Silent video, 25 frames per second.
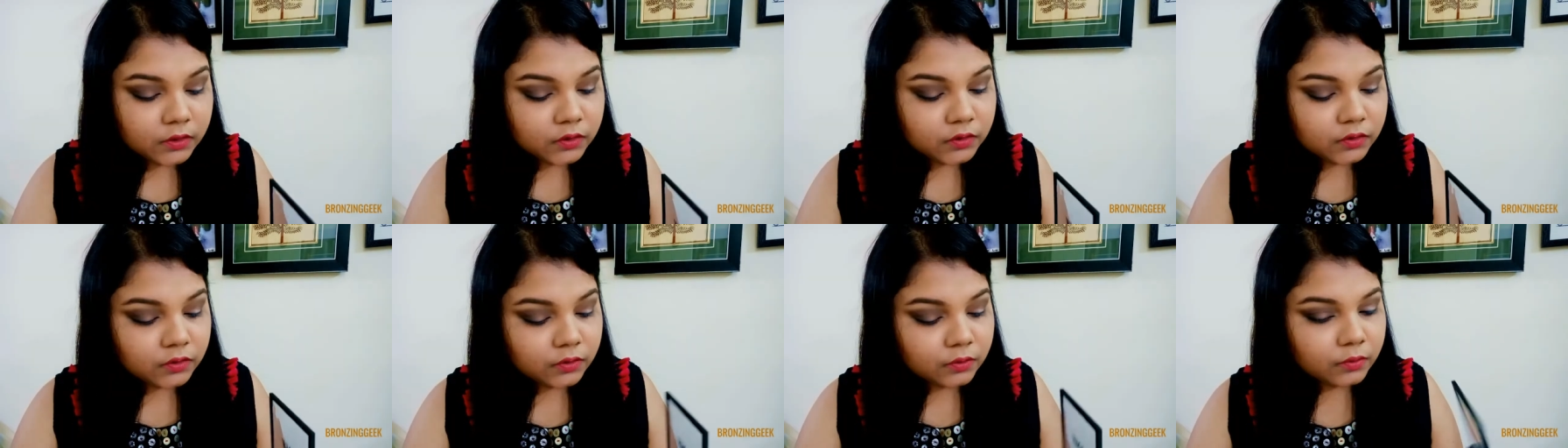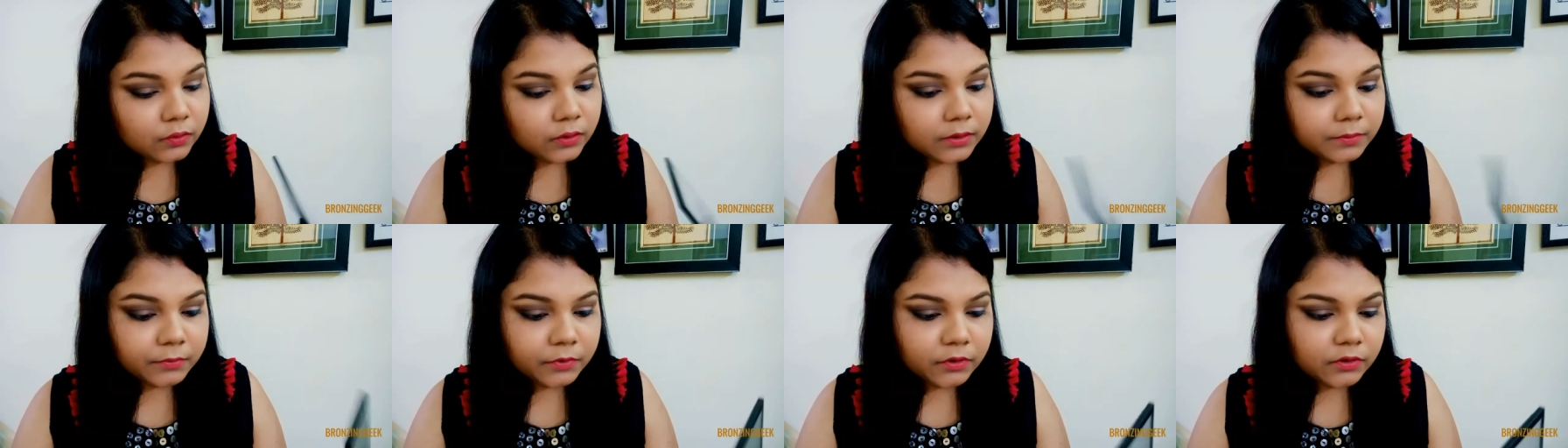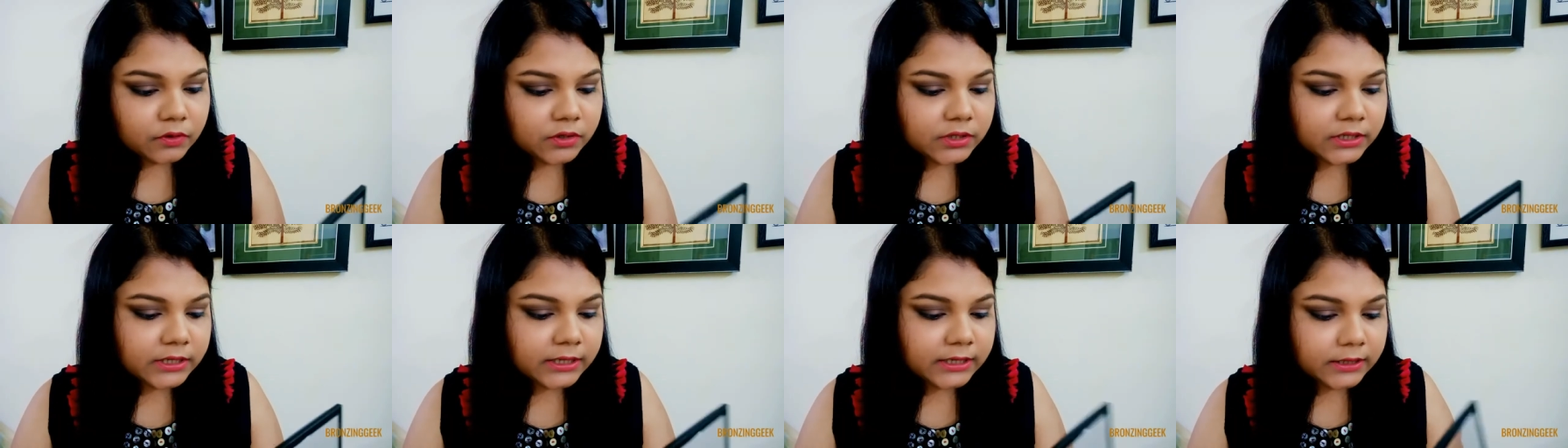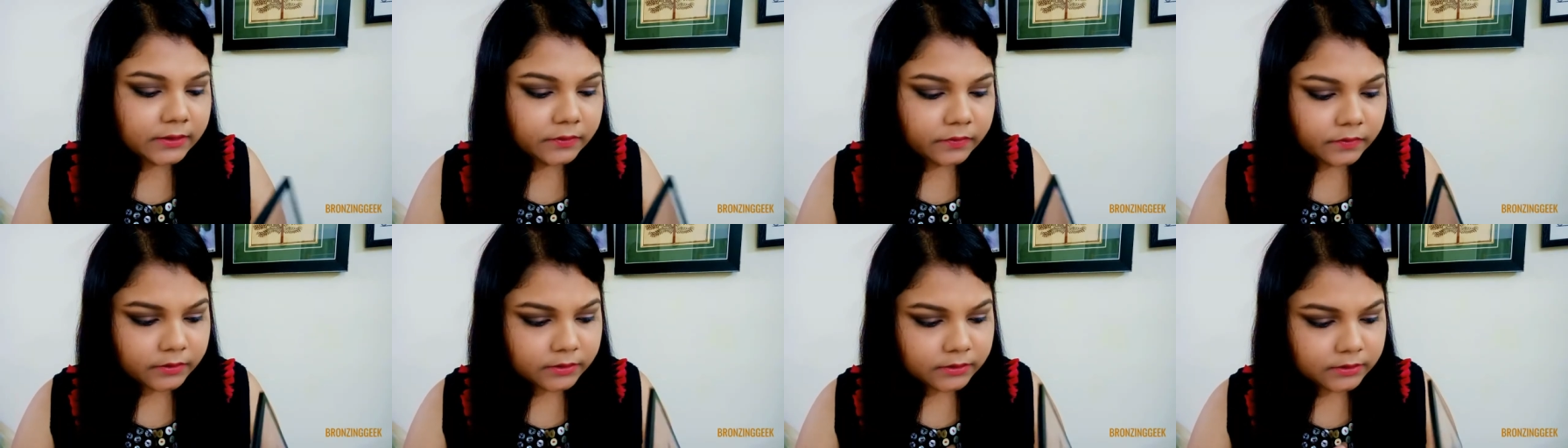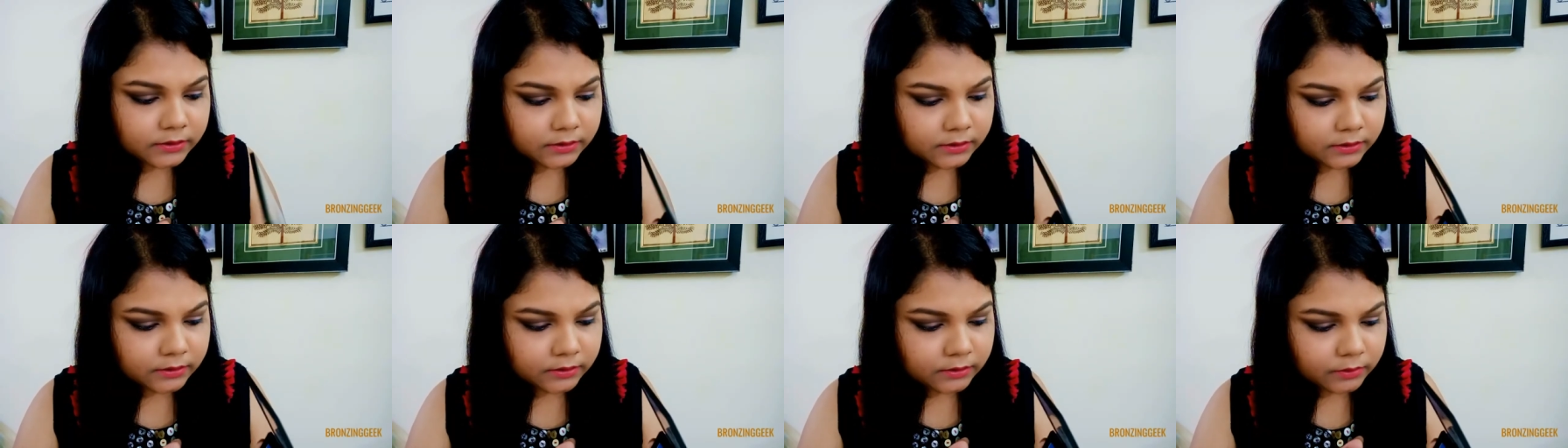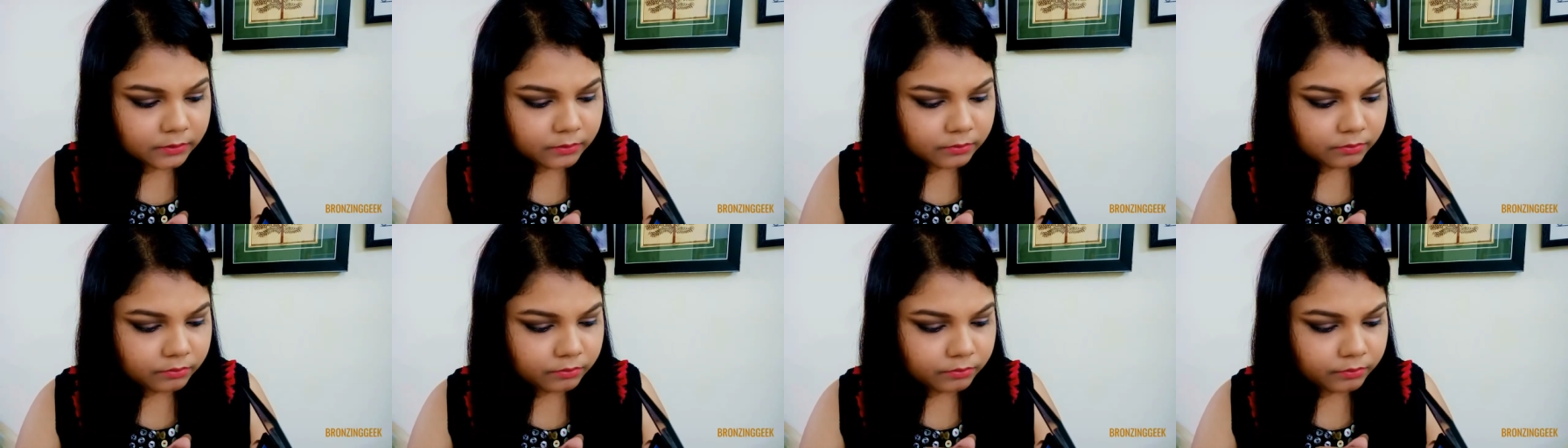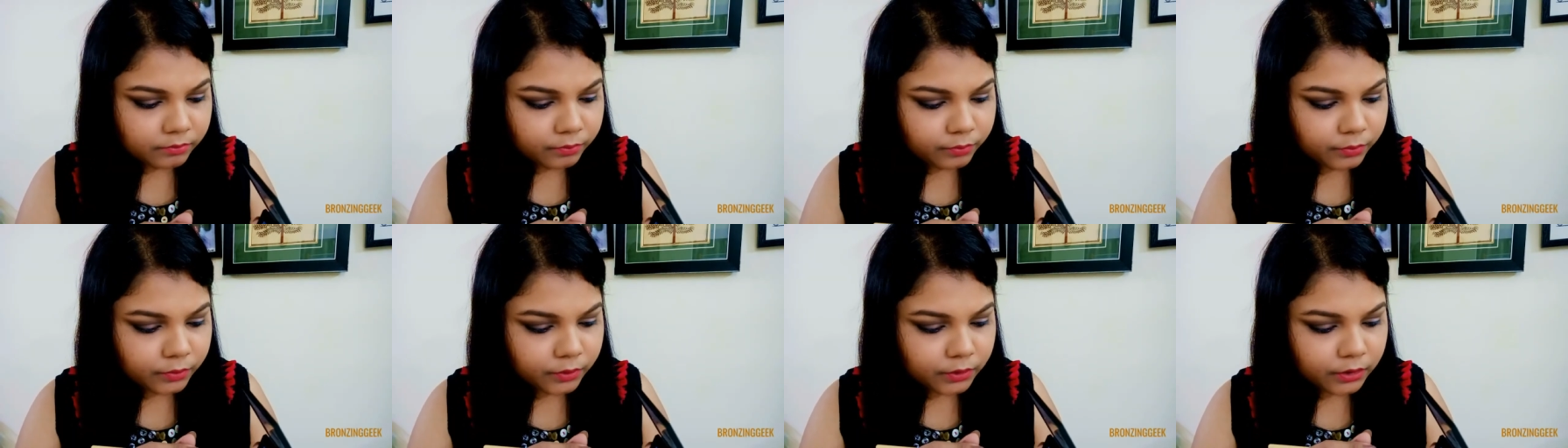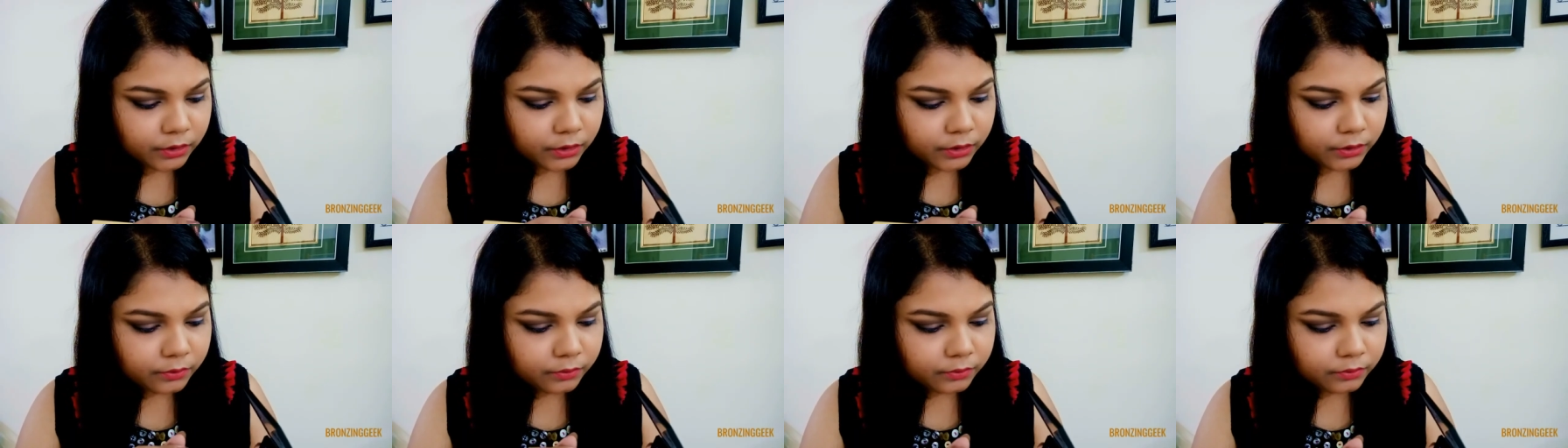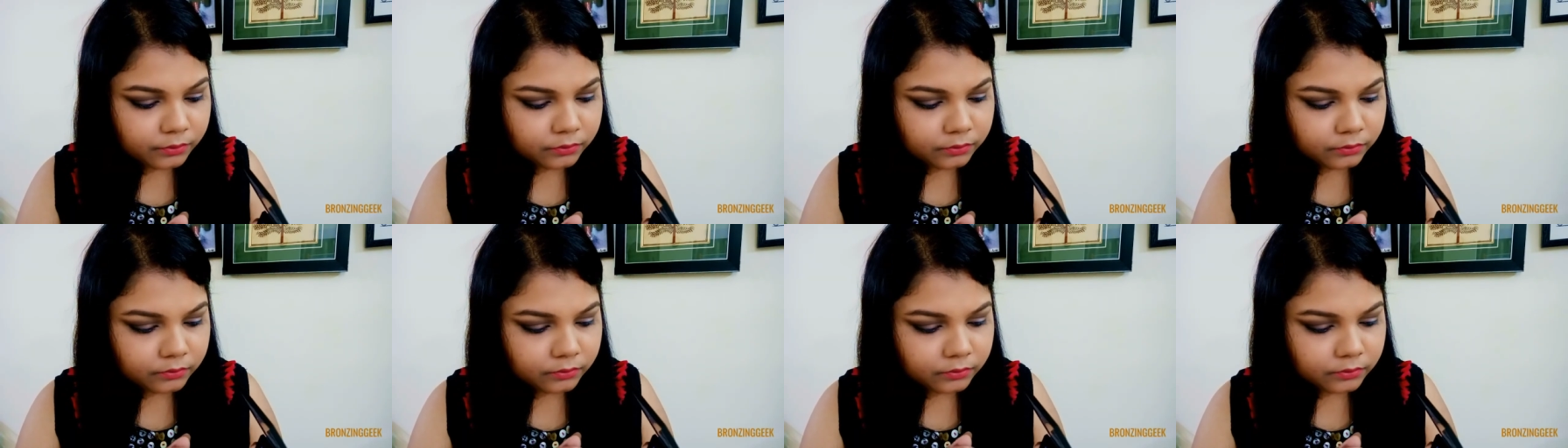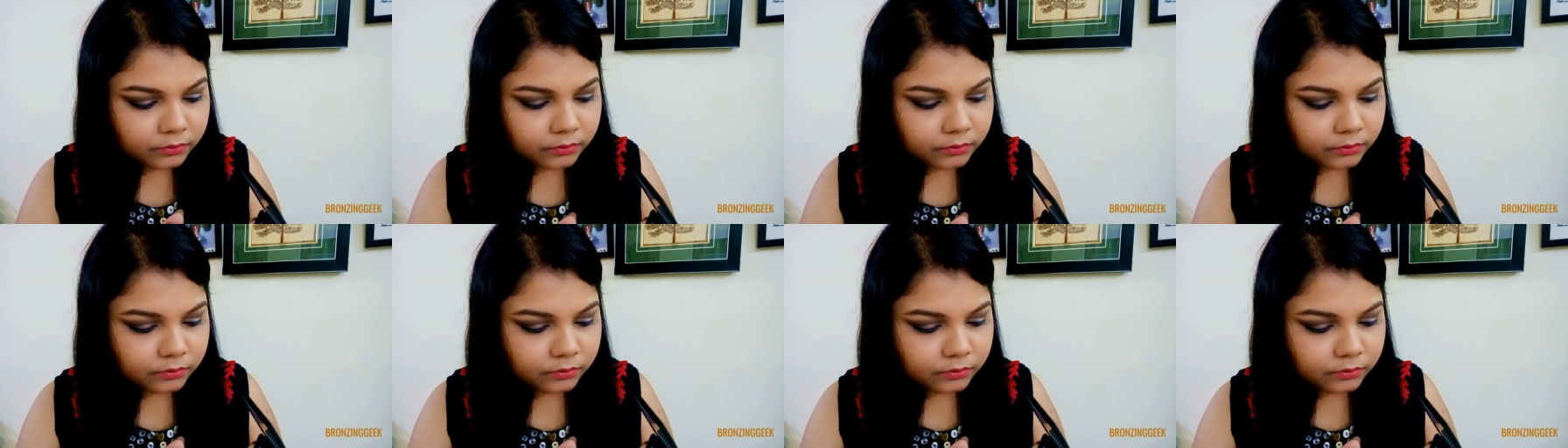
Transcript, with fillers: So I'm going to take this blue.